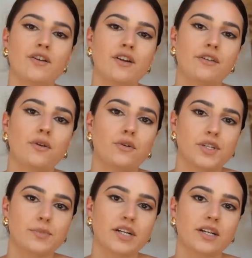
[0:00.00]
another
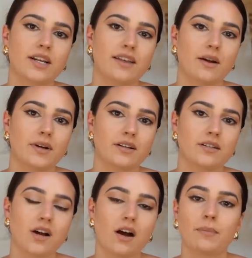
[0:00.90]
oldie but goodie that I wanted to
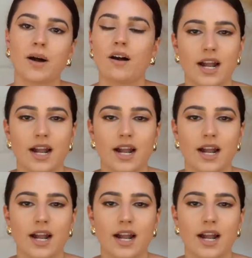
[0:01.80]
talk about.